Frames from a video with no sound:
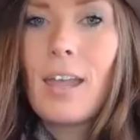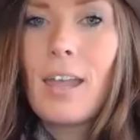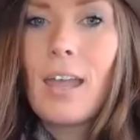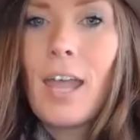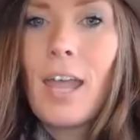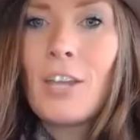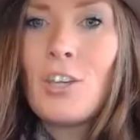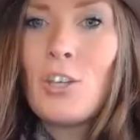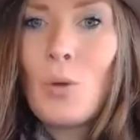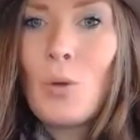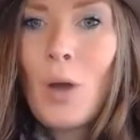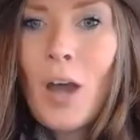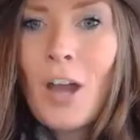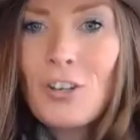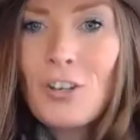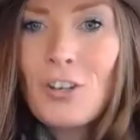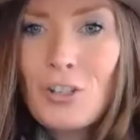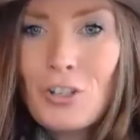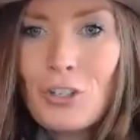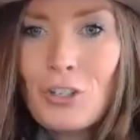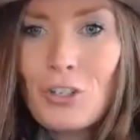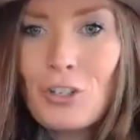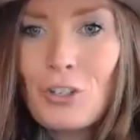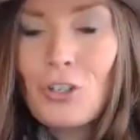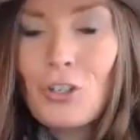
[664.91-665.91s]
and you
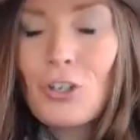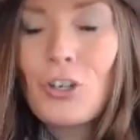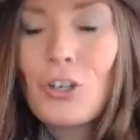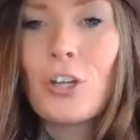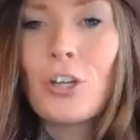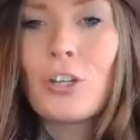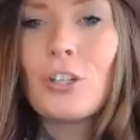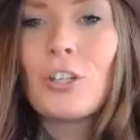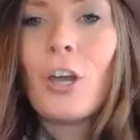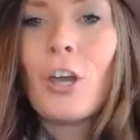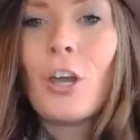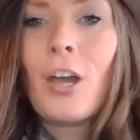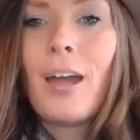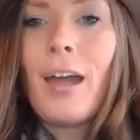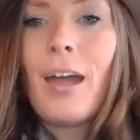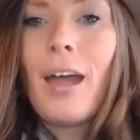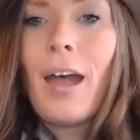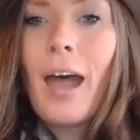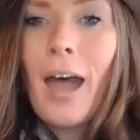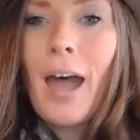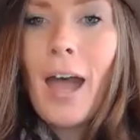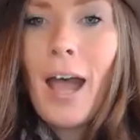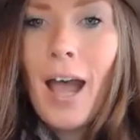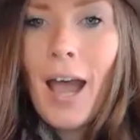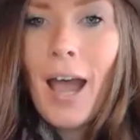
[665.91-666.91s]
understood
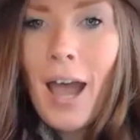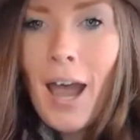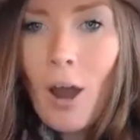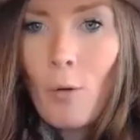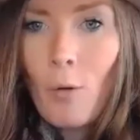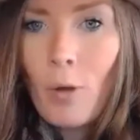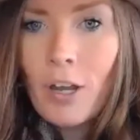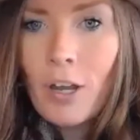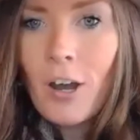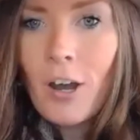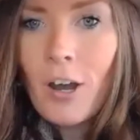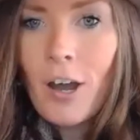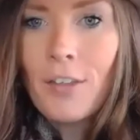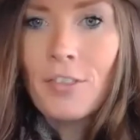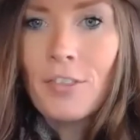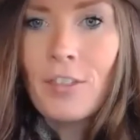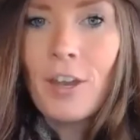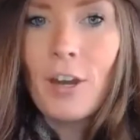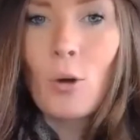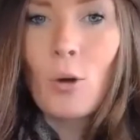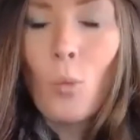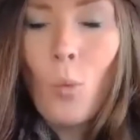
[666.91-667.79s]
how it got there,